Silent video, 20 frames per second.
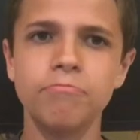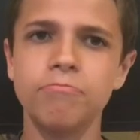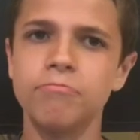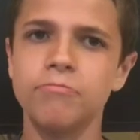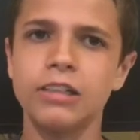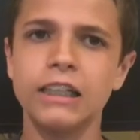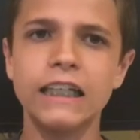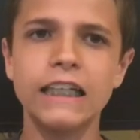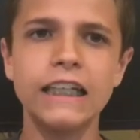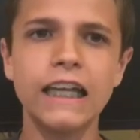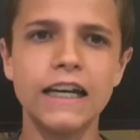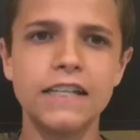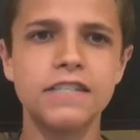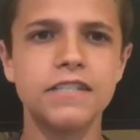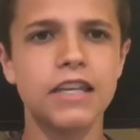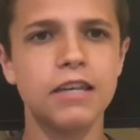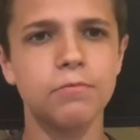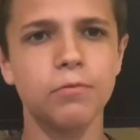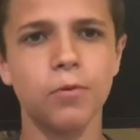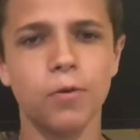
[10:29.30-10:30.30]
Need I
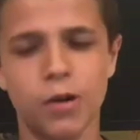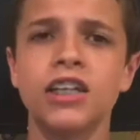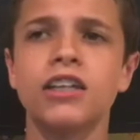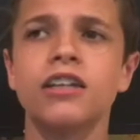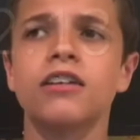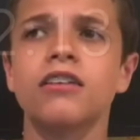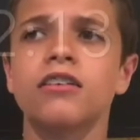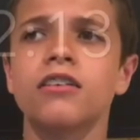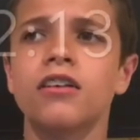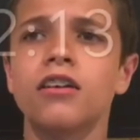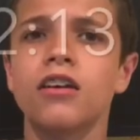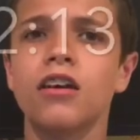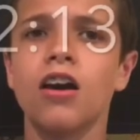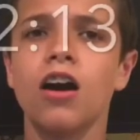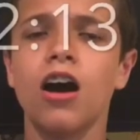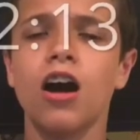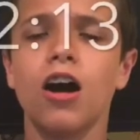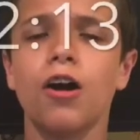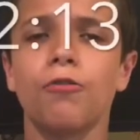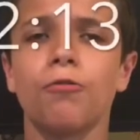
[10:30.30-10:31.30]
say more?
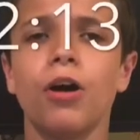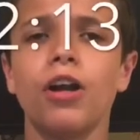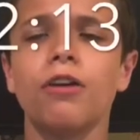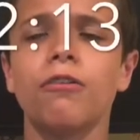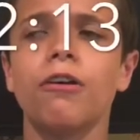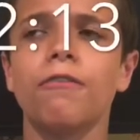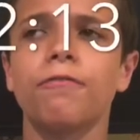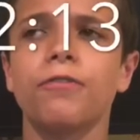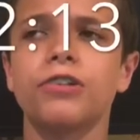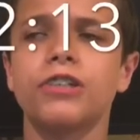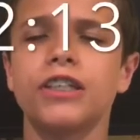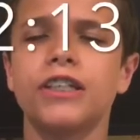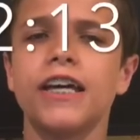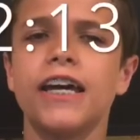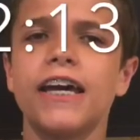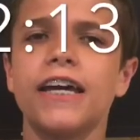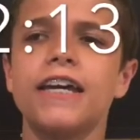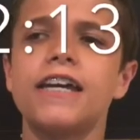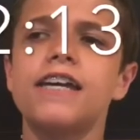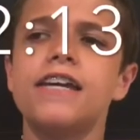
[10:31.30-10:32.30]
Our runner-up for
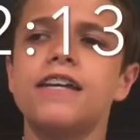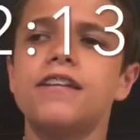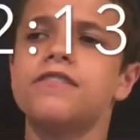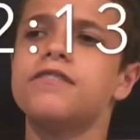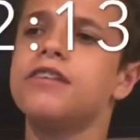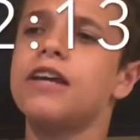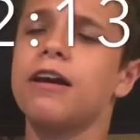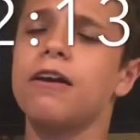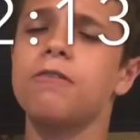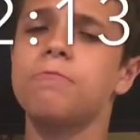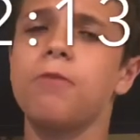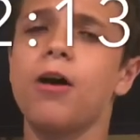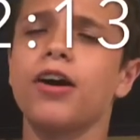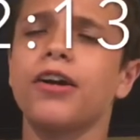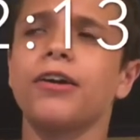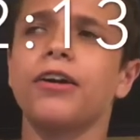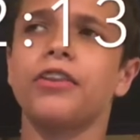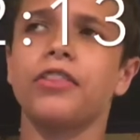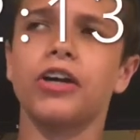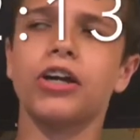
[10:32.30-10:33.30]
today is Harry
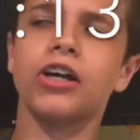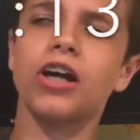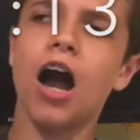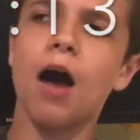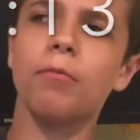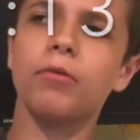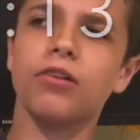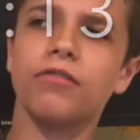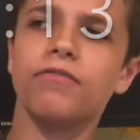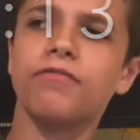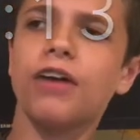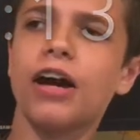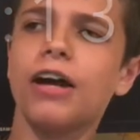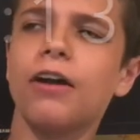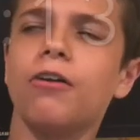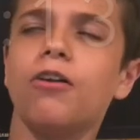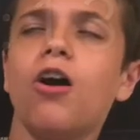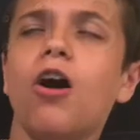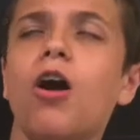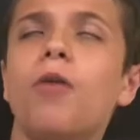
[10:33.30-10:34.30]
Potter and the Goblet of
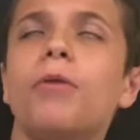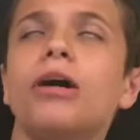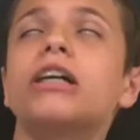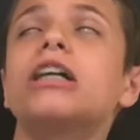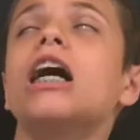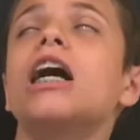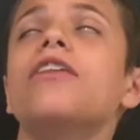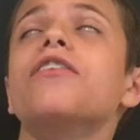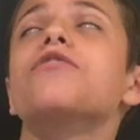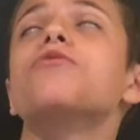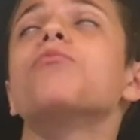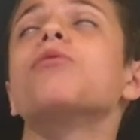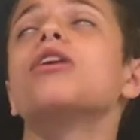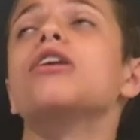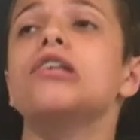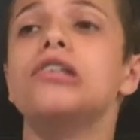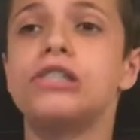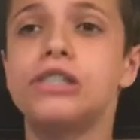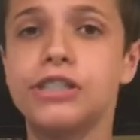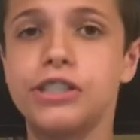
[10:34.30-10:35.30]
Fire. And oh my god, this one
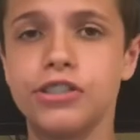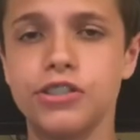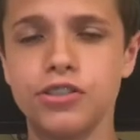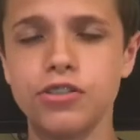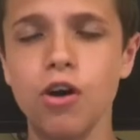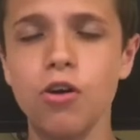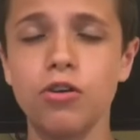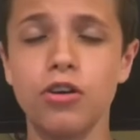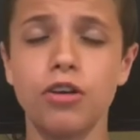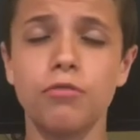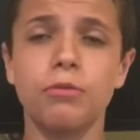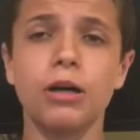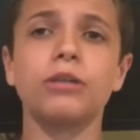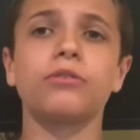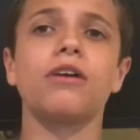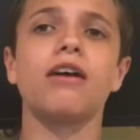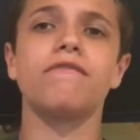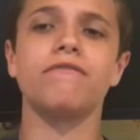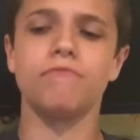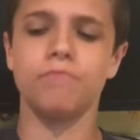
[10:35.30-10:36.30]
is so good. Where
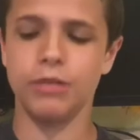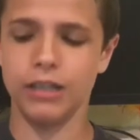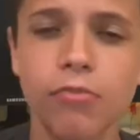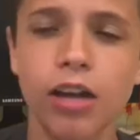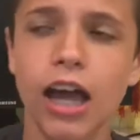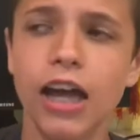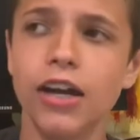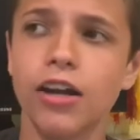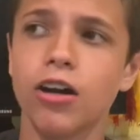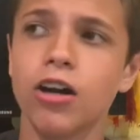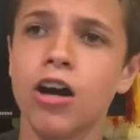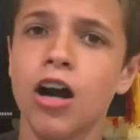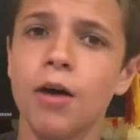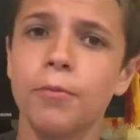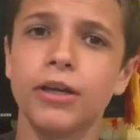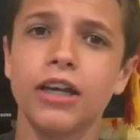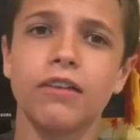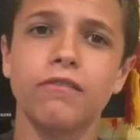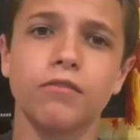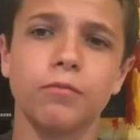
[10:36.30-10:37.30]
do I even begin? I know, I'll
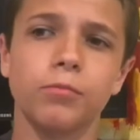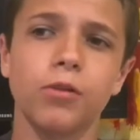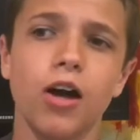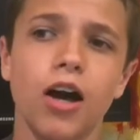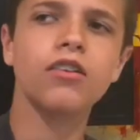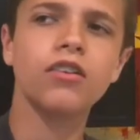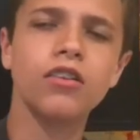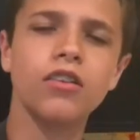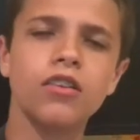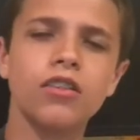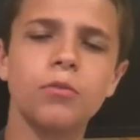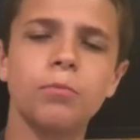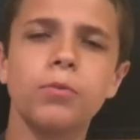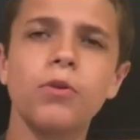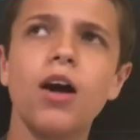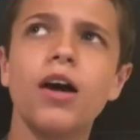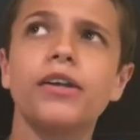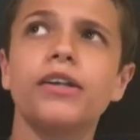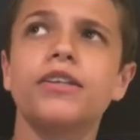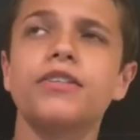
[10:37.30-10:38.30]
begin with the plot. The
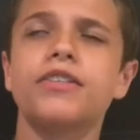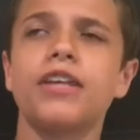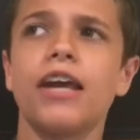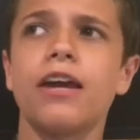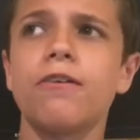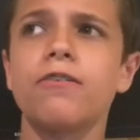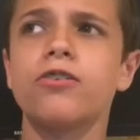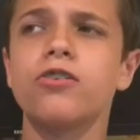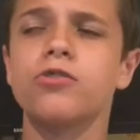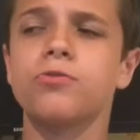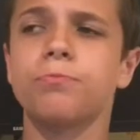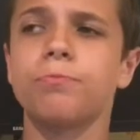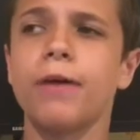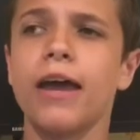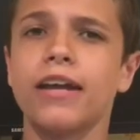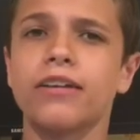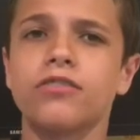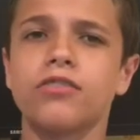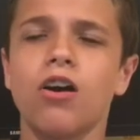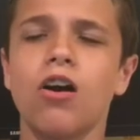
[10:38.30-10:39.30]
plot is Harry goes
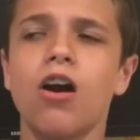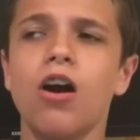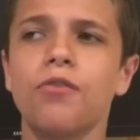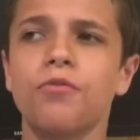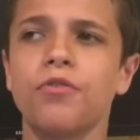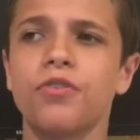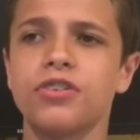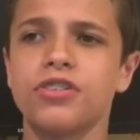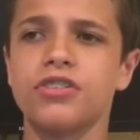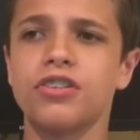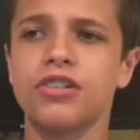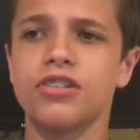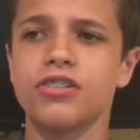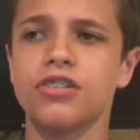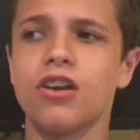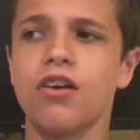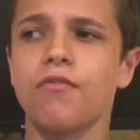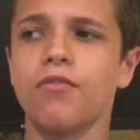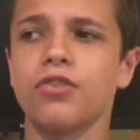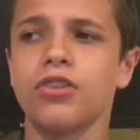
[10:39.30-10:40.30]
back to Hogwarts to
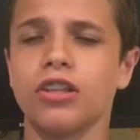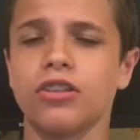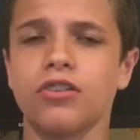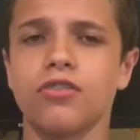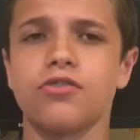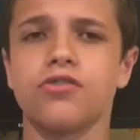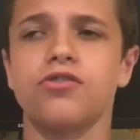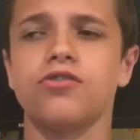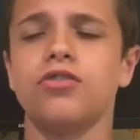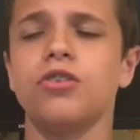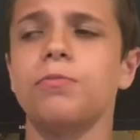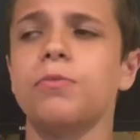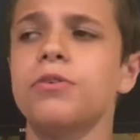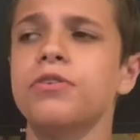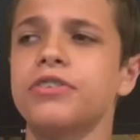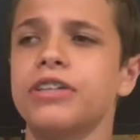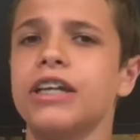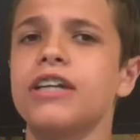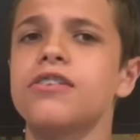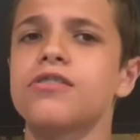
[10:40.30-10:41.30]
discover that this super
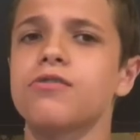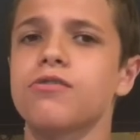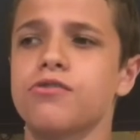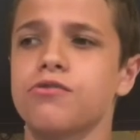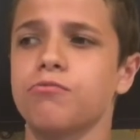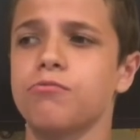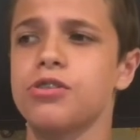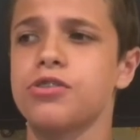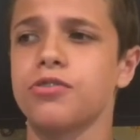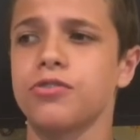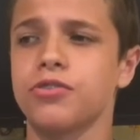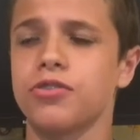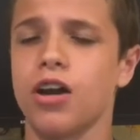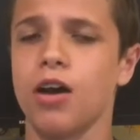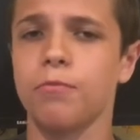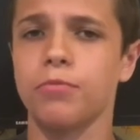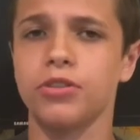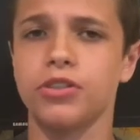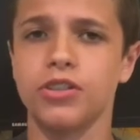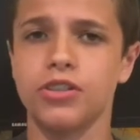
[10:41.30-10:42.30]
dangerous wizard
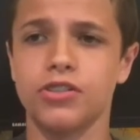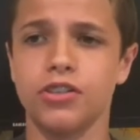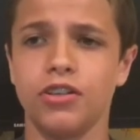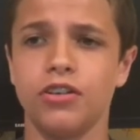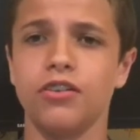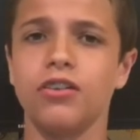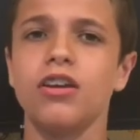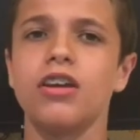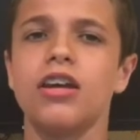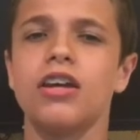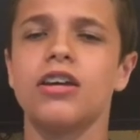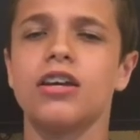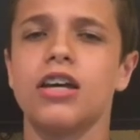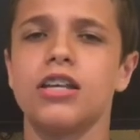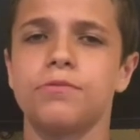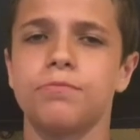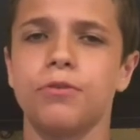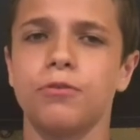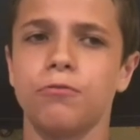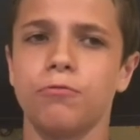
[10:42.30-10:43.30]
competition
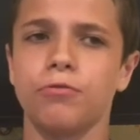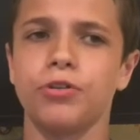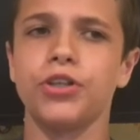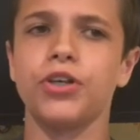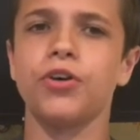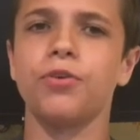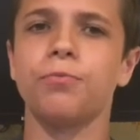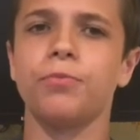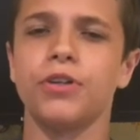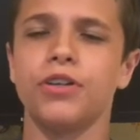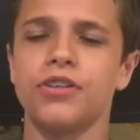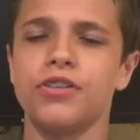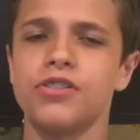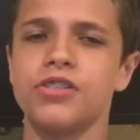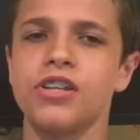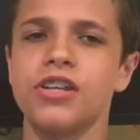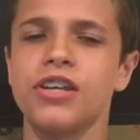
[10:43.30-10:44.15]
has been reopened.